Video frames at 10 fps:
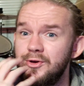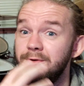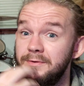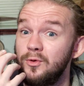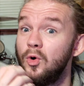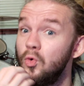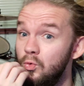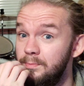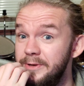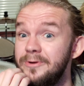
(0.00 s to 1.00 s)
You can feel the
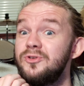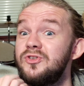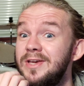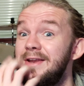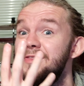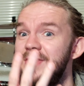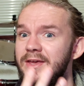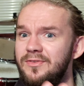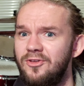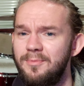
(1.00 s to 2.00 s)
whole beer just kind of
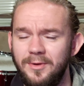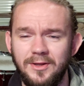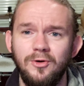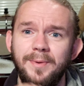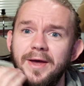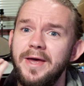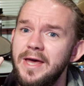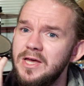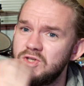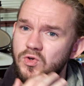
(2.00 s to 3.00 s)
thickens up a little bit.
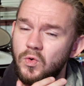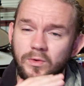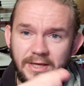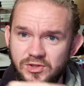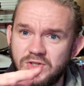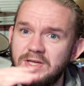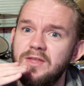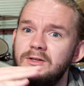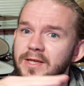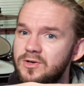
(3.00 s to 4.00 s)
So let's just
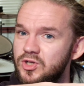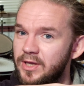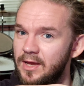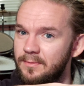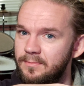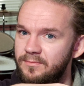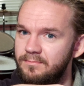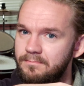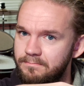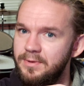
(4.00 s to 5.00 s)
take the layers again.
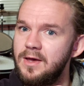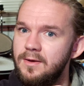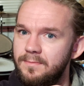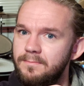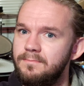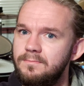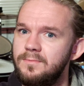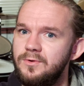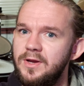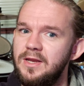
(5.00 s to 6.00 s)
Bit of
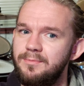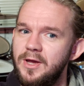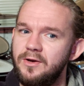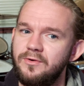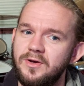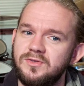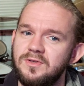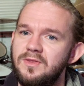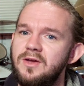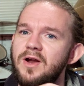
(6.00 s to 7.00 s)
grainy bread
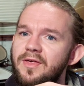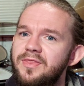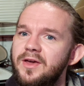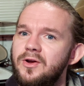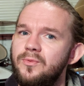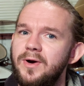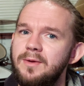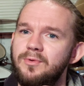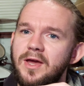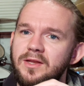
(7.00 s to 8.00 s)
crust in there, a thicker
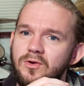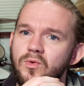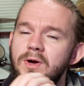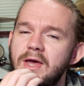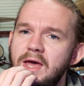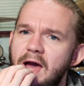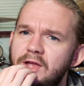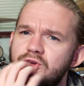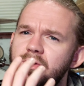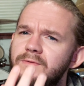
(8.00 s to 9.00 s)
white bready note,
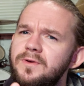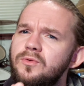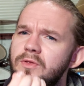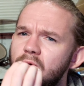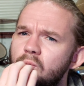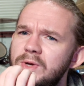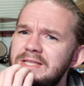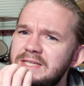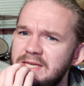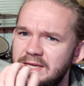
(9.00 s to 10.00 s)
and you can feel that the
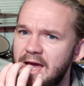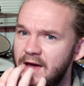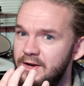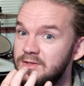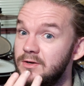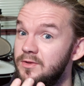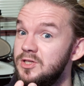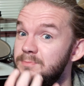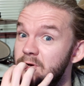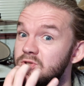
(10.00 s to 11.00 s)
wheaty character in
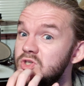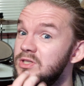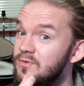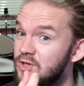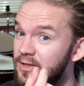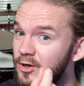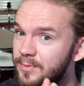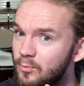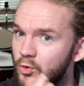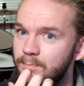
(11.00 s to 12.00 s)
this beer, it just gives you a little
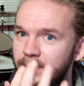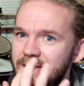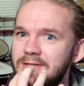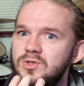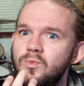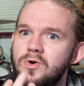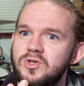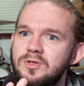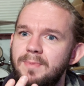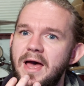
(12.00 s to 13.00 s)
bit more bite
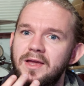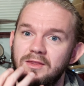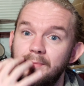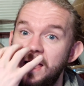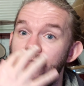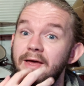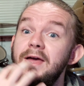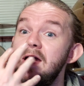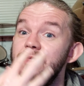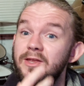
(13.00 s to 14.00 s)
towards the back of the palate.
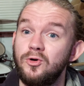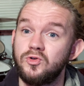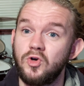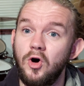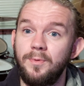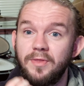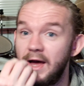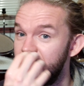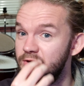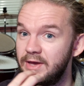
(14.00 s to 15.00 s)
Then on top of
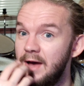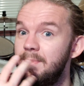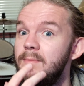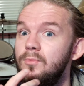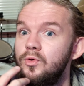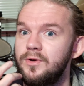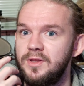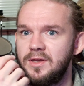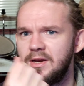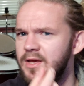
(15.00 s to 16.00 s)
that, you get a bit more of
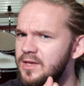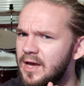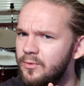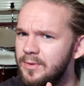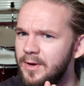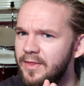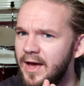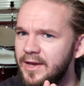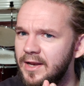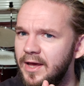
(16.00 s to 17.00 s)
the kind of, you get a wee bit of
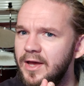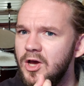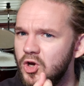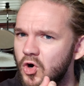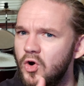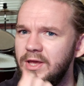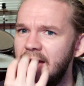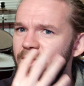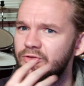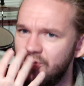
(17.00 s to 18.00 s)
that kind of
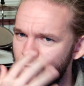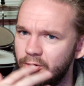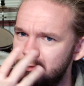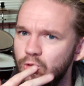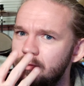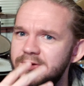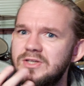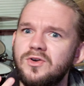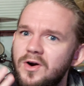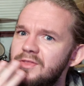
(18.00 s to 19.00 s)
coriander,
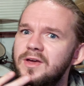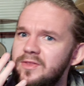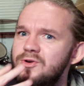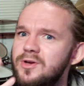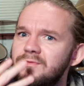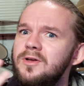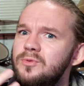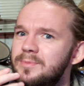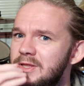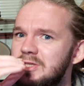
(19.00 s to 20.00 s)
clovey sort of thing there. You can feel
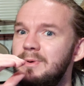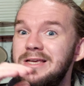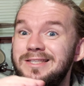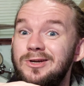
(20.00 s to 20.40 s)
a wee bit of the spice.